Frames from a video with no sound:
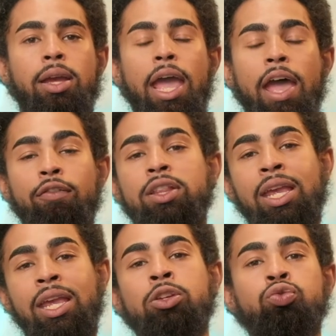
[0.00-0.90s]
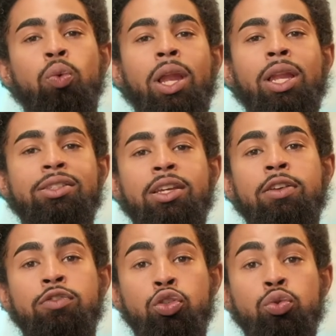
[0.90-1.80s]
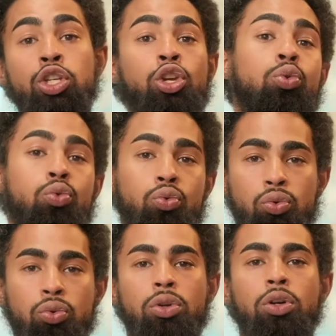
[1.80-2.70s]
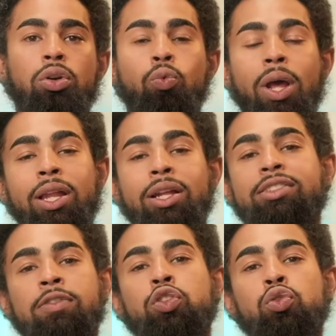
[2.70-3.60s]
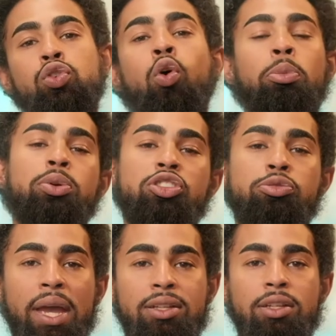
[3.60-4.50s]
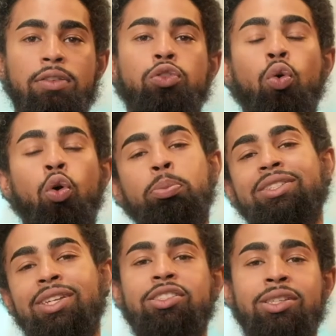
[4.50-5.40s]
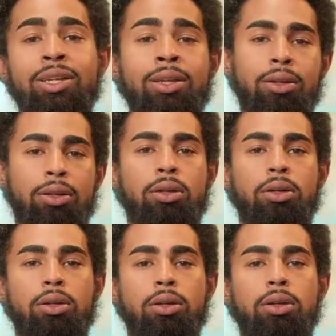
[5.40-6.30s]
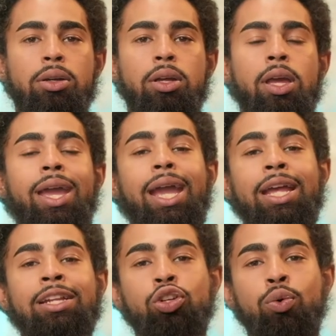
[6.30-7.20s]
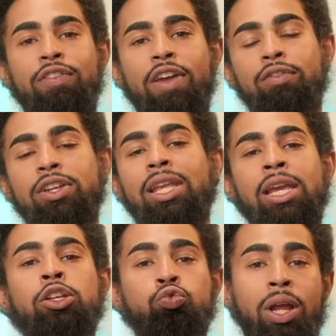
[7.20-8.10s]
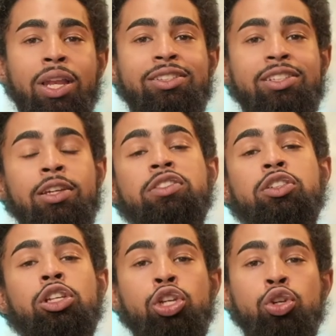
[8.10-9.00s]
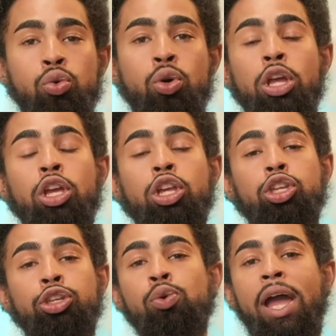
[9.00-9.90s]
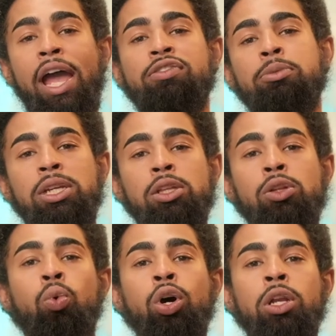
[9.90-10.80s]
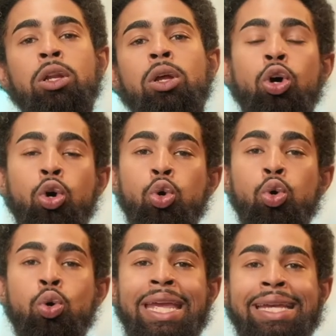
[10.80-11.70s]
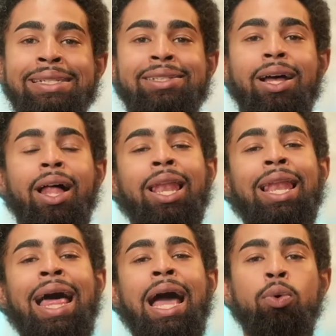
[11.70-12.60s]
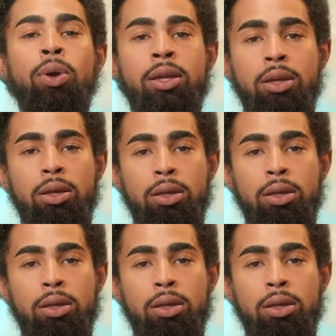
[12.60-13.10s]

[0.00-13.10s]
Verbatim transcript: Everything is relative to you, relative to your perspective, your positioning. And so, if everything is relative to you, you have to be the one who is allowing